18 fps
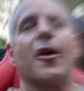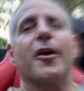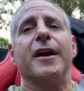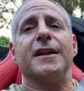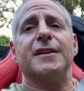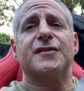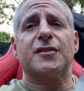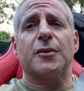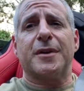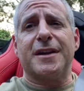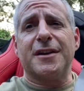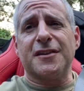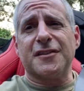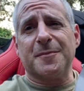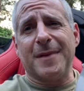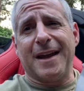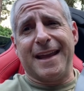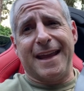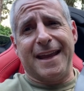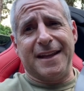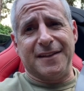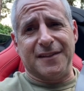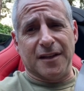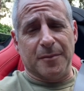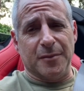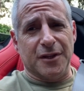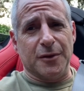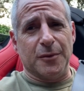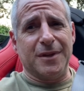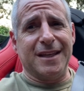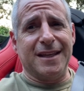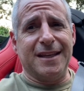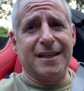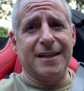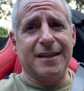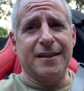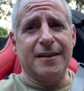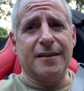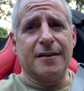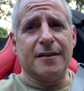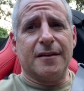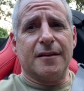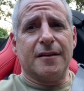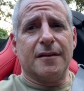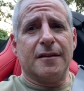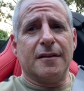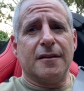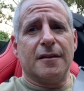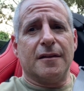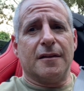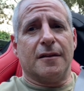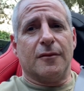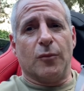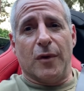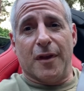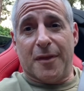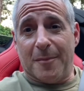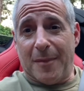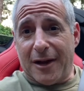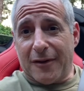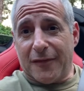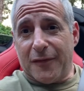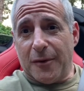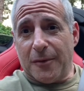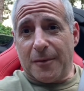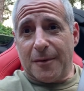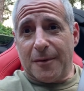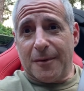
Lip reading: right, so here's my AWE with microphone